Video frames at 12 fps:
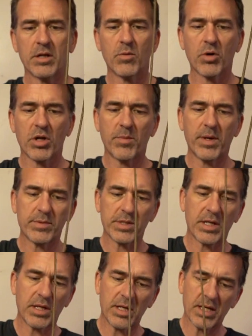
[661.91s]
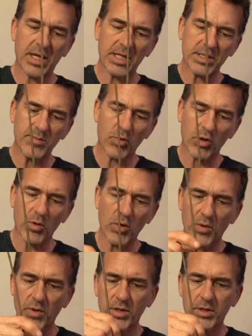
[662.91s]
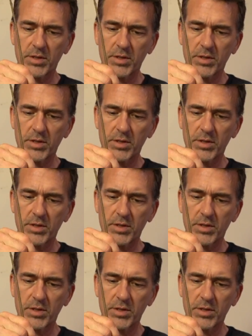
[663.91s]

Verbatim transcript: We're gonna be able to get some more growth.